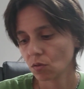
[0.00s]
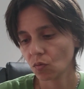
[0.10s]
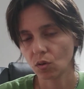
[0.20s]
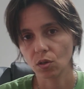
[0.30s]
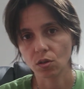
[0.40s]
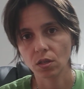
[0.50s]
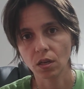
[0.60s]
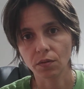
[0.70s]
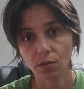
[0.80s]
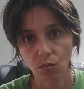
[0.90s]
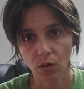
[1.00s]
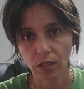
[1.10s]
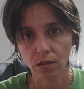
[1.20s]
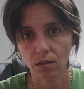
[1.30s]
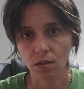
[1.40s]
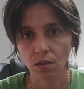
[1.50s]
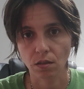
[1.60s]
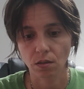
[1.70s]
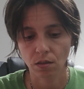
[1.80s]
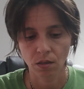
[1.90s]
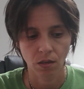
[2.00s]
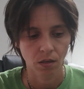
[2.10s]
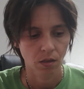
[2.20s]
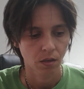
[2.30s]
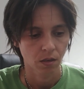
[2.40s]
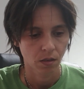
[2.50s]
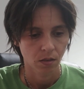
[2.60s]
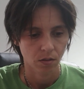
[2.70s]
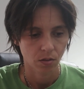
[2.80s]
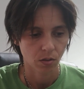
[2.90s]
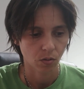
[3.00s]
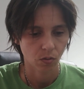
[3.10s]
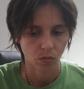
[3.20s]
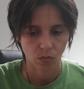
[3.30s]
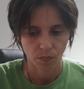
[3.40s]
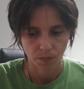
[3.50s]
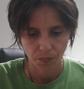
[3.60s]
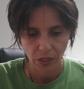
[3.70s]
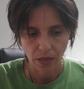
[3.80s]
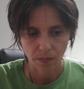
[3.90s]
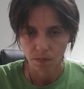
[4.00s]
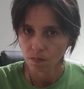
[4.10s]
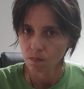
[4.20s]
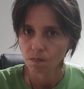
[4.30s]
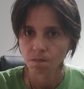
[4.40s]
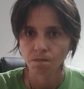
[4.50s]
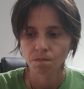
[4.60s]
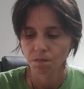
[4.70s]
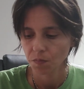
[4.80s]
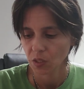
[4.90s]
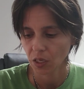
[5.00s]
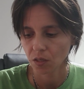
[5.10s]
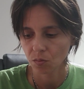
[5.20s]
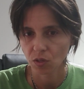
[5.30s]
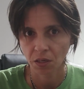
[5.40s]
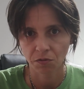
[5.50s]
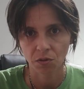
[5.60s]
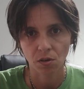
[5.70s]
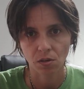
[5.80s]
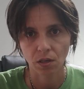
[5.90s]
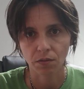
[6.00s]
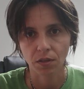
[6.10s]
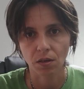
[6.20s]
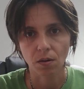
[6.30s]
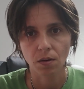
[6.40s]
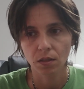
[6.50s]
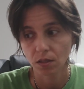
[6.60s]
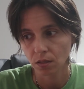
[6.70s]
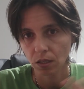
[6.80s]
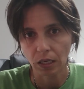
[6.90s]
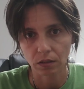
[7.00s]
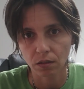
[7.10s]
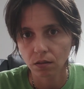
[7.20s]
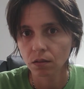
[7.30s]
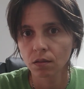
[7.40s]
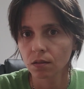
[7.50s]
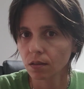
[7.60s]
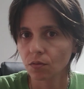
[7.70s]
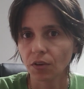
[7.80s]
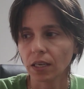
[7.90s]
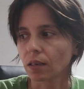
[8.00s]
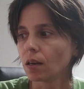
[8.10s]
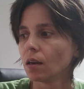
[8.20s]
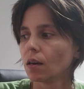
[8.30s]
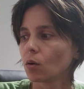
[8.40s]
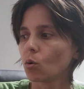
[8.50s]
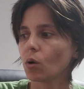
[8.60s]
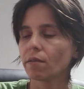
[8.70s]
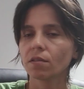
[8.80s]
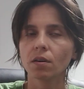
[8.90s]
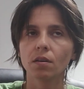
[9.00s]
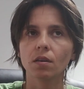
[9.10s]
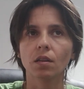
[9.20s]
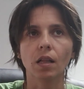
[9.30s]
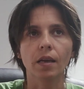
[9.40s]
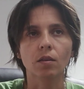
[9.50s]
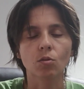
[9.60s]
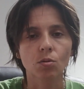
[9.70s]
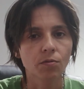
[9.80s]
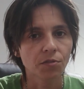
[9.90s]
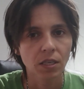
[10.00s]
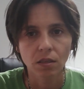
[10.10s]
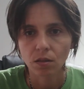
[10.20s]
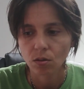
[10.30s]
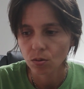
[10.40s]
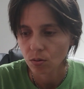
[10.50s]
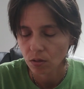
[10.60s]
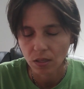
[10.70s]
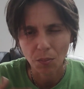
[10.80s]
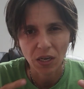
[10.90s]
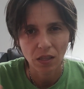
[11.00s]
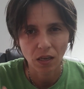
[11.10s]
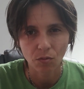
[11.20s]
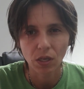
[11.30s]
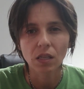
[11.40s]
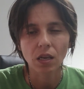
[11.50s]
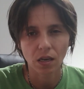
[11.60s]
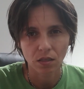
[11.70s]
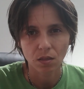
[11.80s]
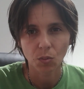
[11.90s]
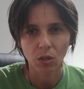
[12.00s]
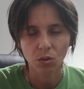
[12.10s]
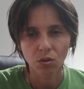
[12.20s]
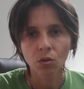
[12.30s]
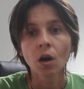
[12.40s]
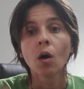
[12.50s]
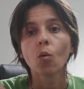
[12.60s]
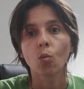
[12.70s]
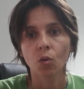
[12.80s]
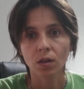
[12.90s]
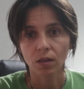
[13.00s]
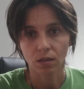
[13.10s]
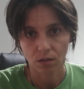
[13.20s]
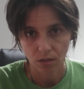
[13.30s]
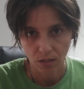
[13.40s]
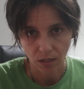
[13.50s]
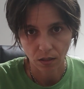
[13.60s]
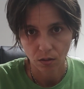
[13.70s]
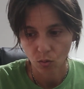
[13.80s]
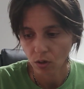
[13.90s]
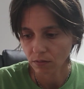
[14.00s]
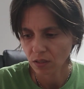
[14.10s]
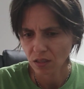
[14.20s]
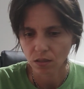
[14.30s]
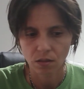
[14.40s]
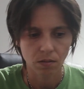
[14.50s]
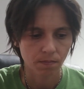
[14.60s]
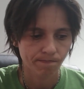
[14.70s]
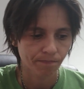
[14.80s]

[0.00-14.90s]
for yourself, the right decisions. So, yeah, take some time for yourself here. Disconnect. It's fine. Whoever, like a true friend, a tr somebody that really cares about you, will understand. Whoever doesn't,